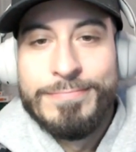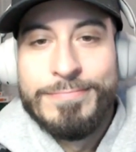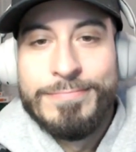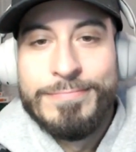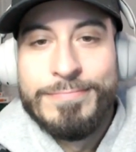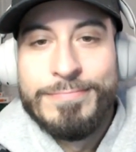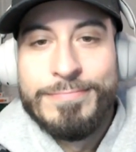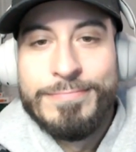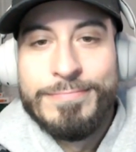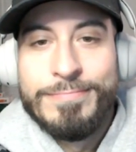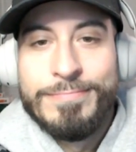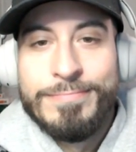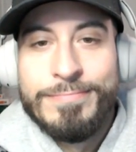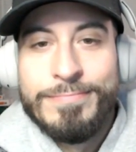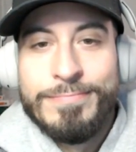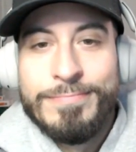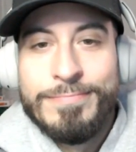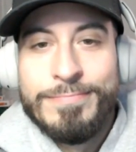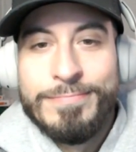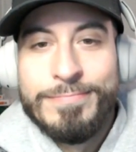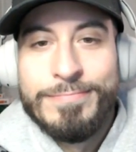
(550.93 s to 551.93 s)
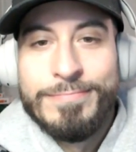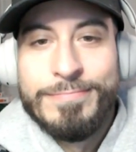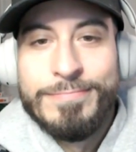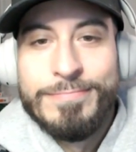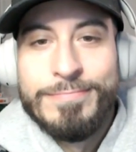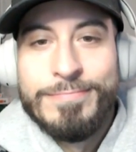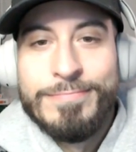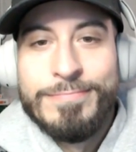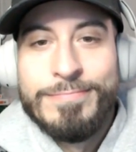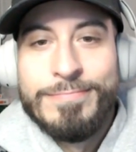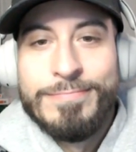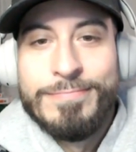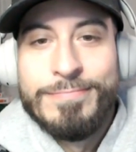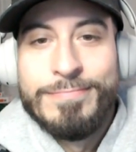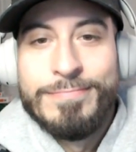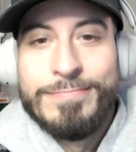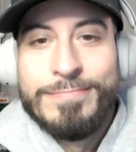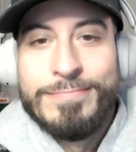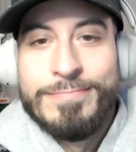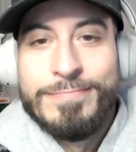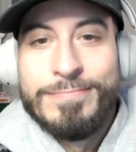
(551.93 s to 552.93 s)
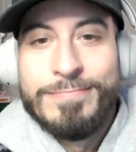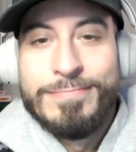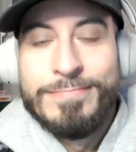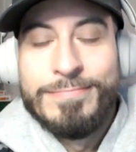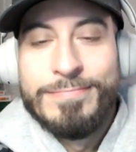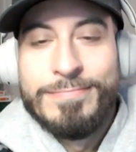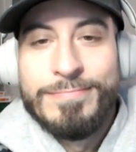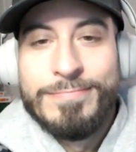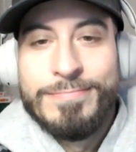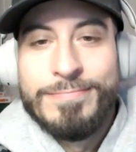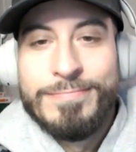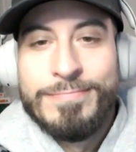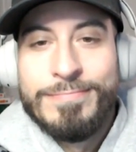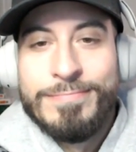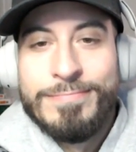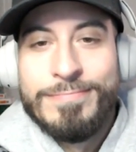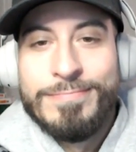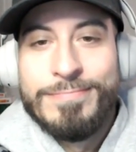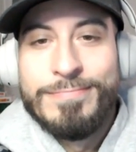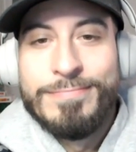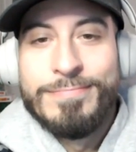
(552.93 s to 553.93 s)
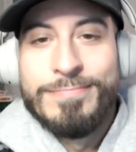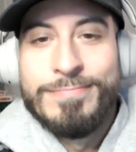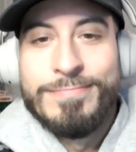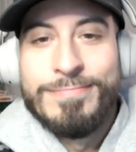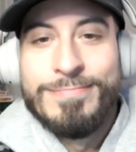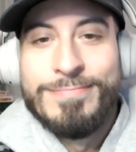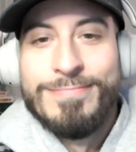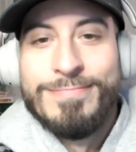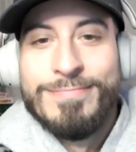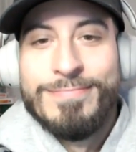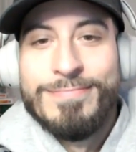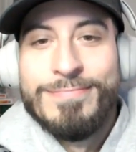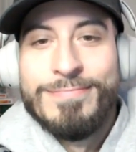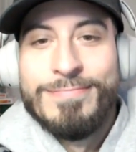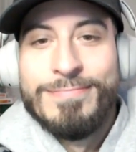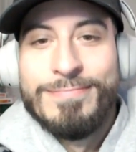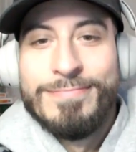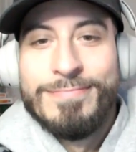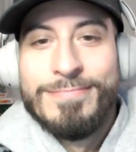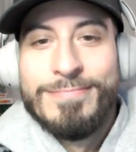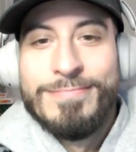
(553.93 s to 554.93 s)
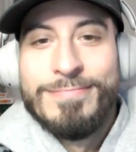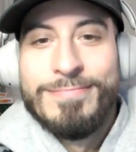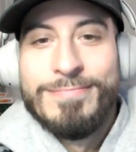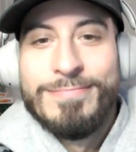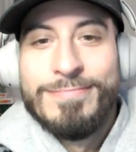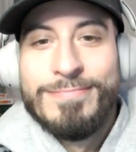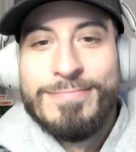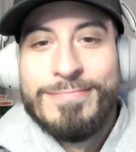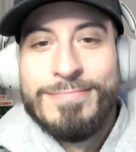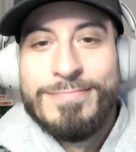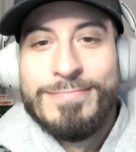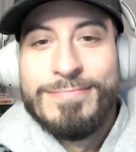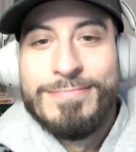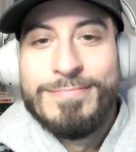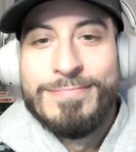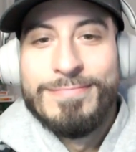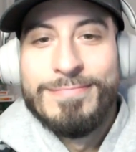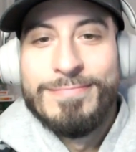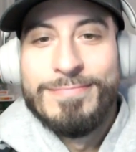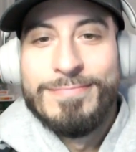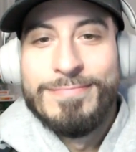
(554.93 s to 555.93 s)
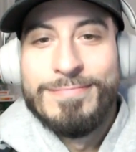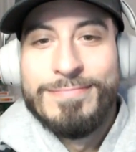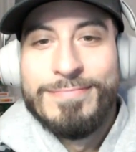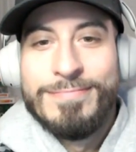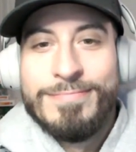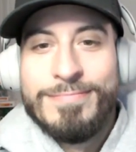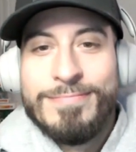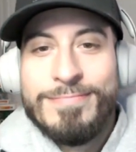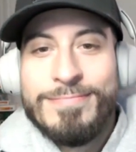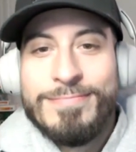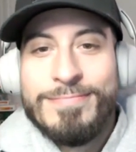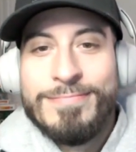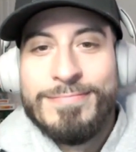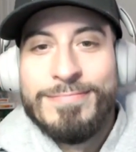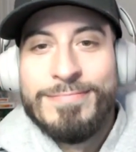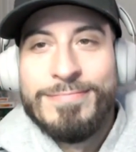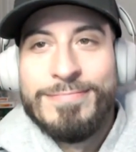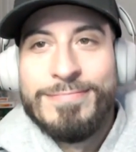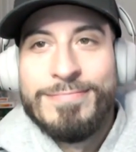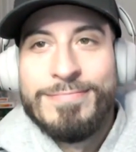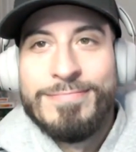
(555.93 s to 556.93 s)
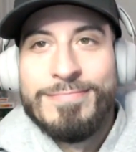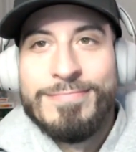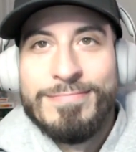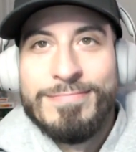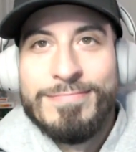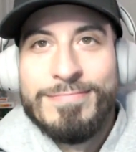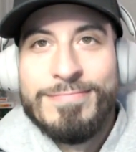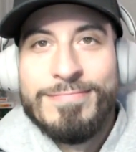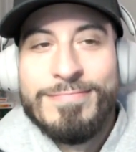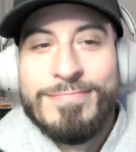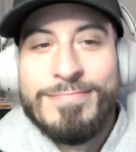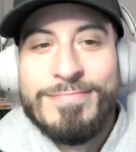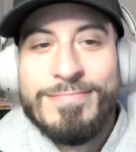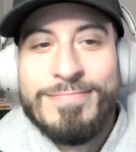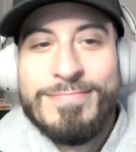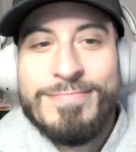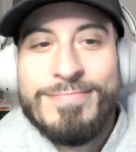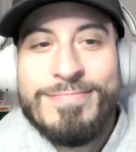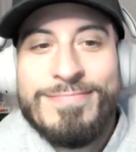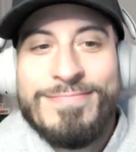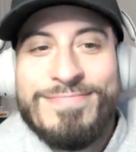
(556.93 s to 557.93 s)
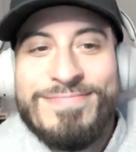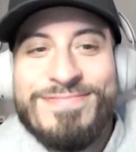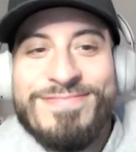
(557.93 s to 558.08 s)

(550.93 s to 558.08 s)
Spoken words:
(not speaking)